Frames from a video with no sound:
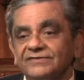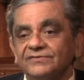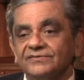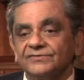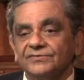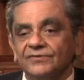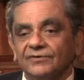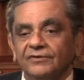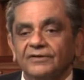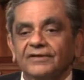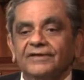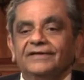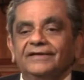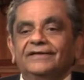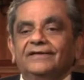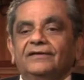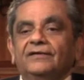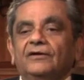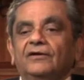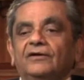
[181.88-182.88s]
and so
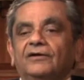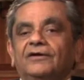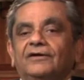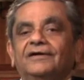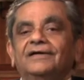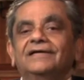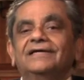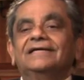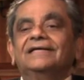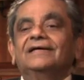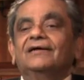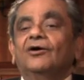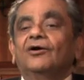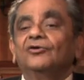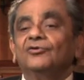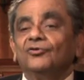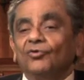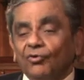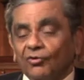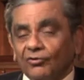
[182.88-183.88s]
on.
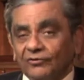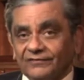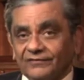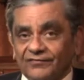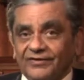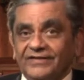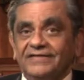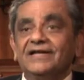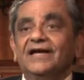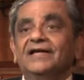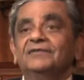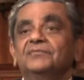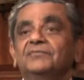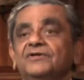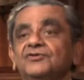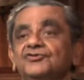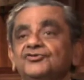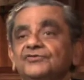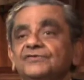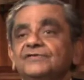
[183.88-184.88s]
On all three
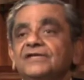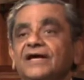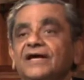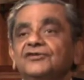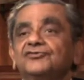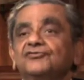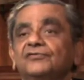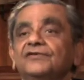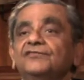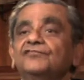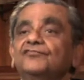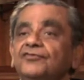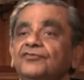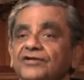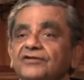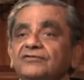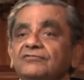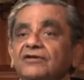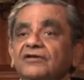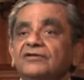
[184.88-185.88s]
dimensions, actually,
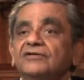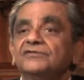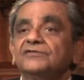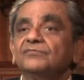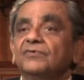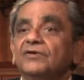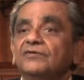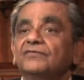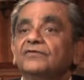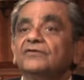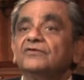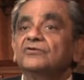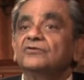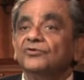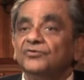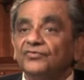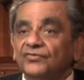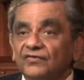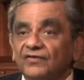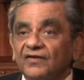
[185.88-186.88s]
free trade is one of the
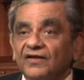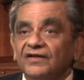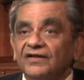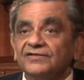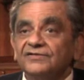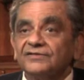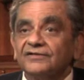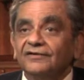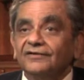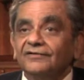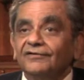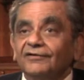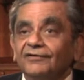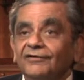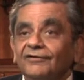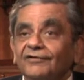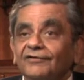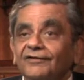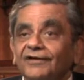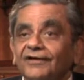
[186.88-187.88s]
good things.
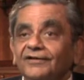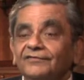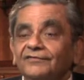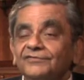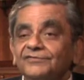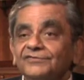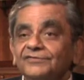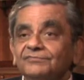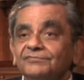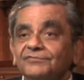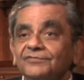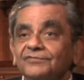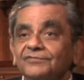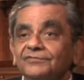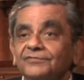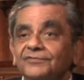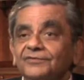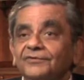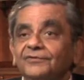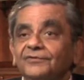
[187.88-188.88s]

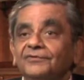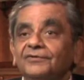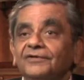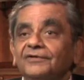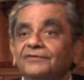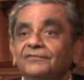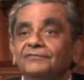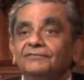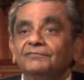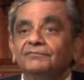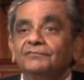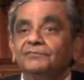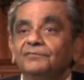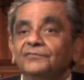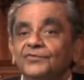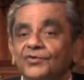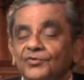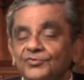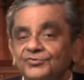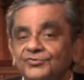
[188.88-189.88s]
And
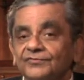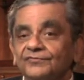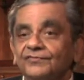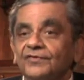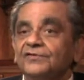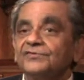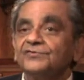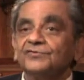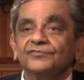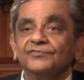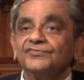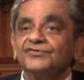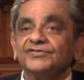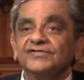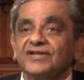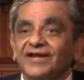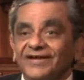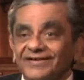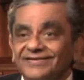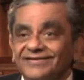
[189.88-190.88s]
those of us who have
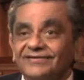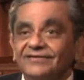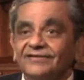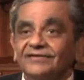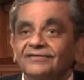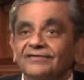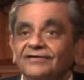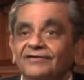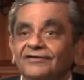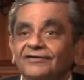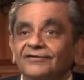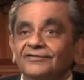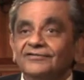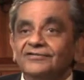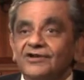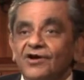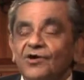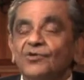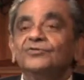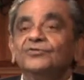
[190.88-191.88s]
studied it
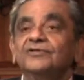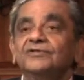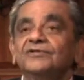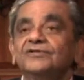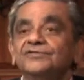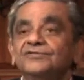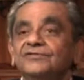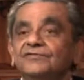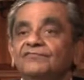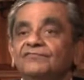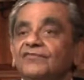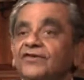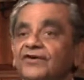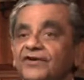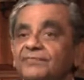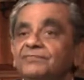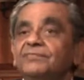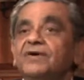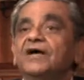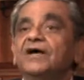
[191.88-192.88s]
know that it's a
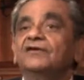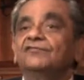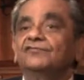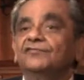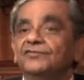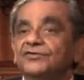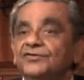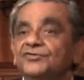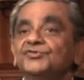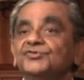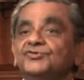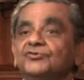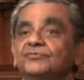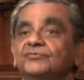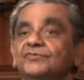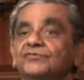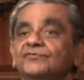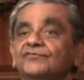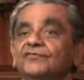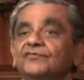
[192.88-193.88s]
very powerful
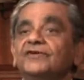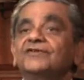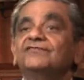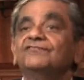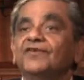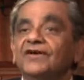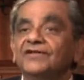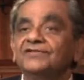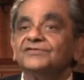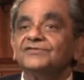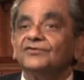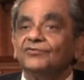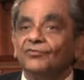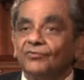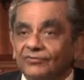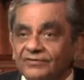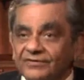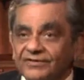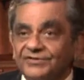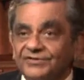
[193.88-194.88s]
instrument for advancing
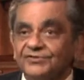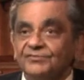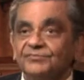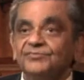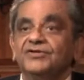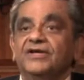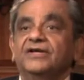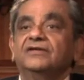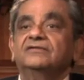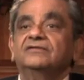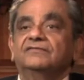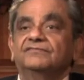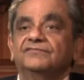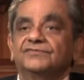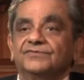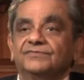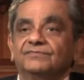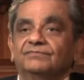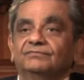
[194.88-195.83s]
all these objectives.